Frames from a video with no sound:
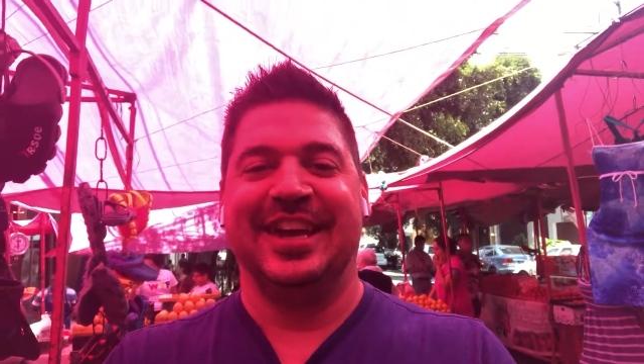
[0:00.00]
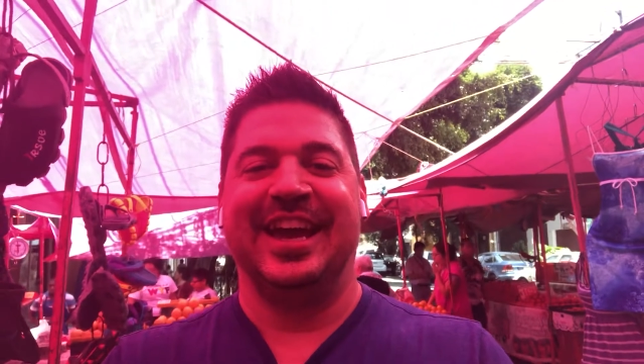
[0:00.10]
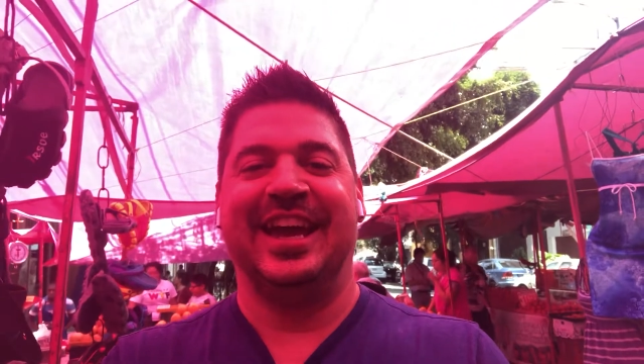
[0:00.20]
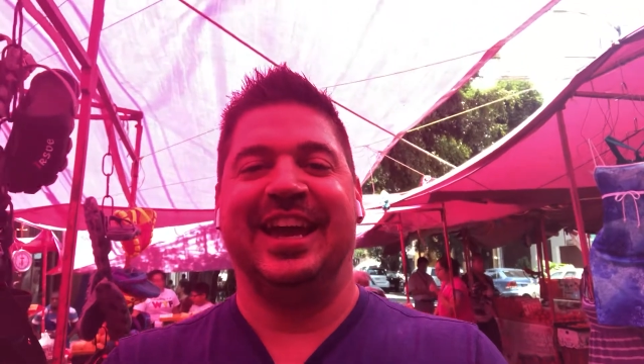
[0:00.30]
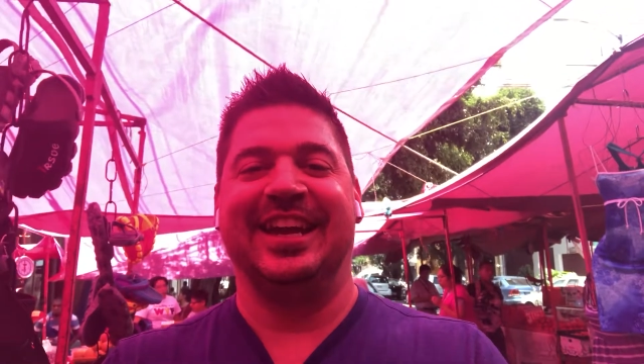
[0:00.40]

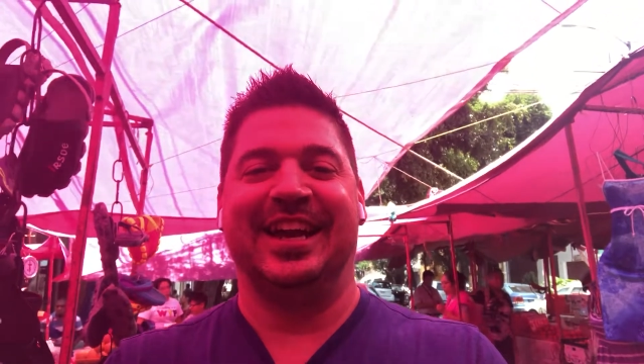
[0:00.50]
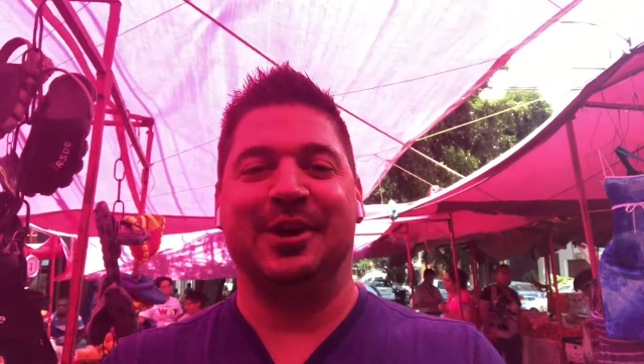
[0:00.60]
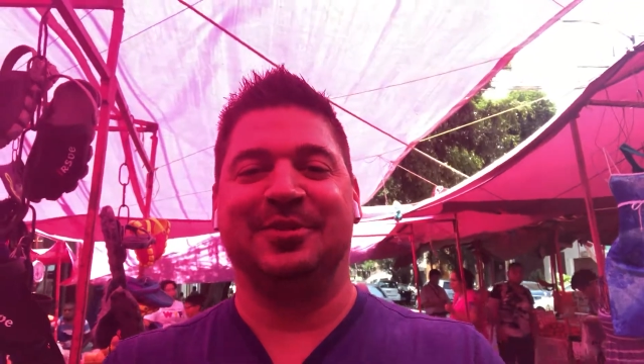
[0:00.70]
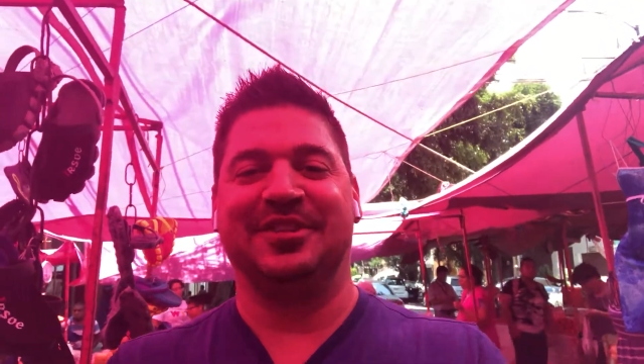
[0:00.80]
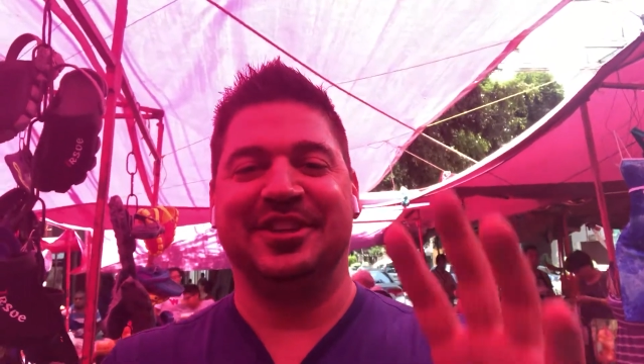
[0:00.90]
and I
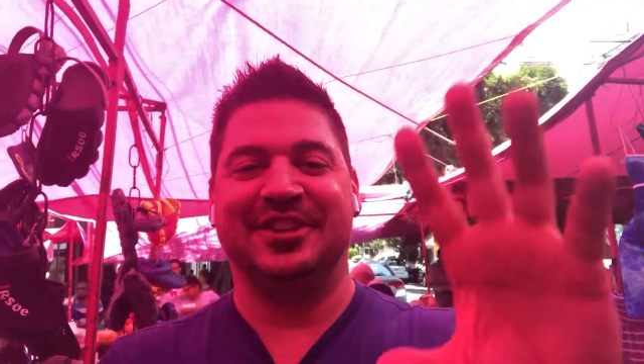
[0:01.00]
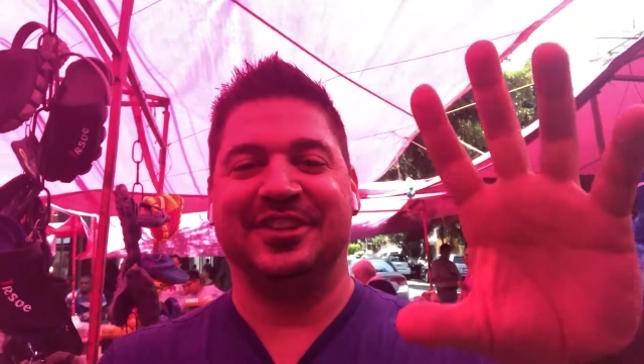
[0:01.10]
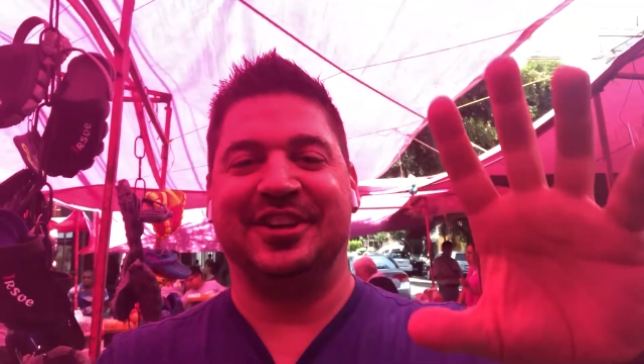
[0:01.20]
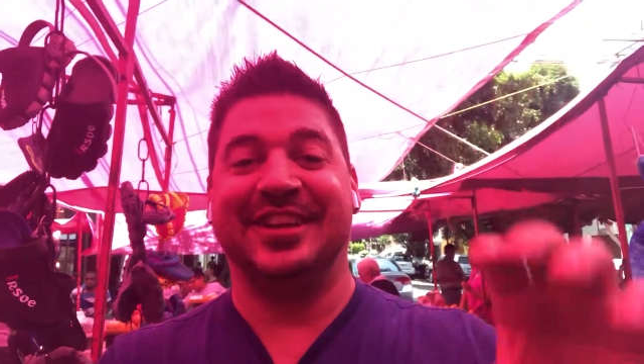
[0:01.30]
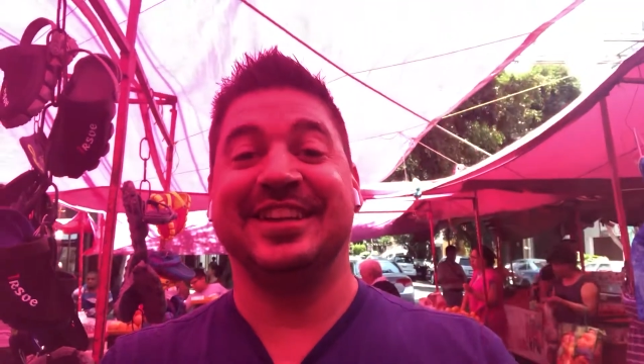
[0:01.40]
hope to see you
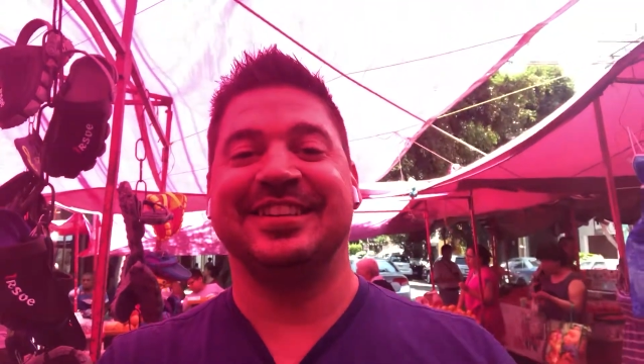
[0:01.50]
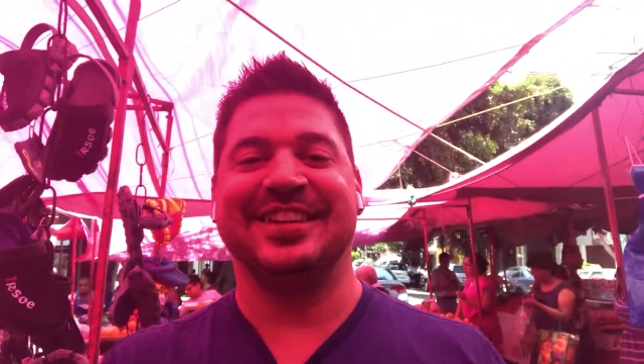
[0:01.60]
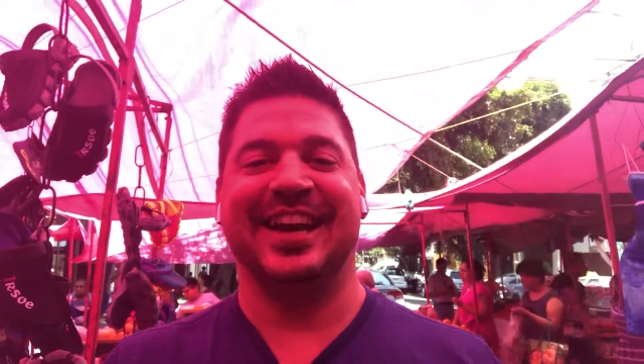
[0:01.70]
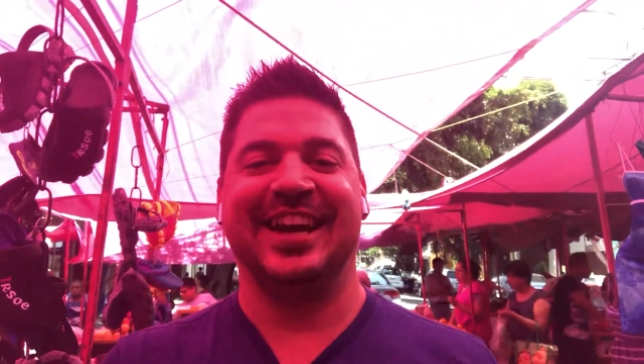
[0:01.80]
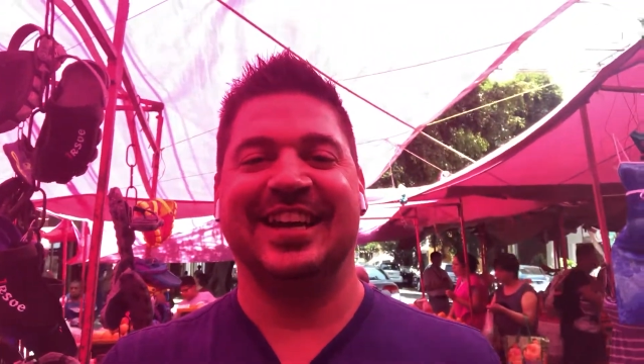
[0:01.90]
soon.
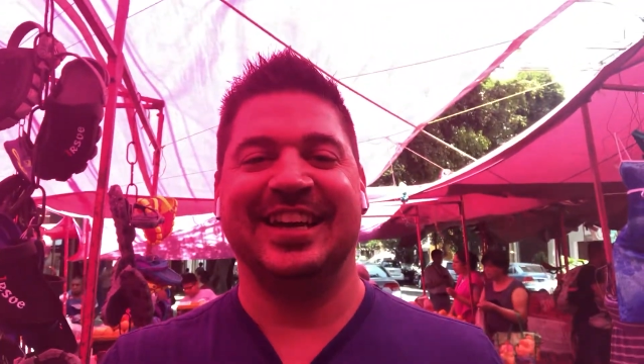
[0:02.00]
See ya.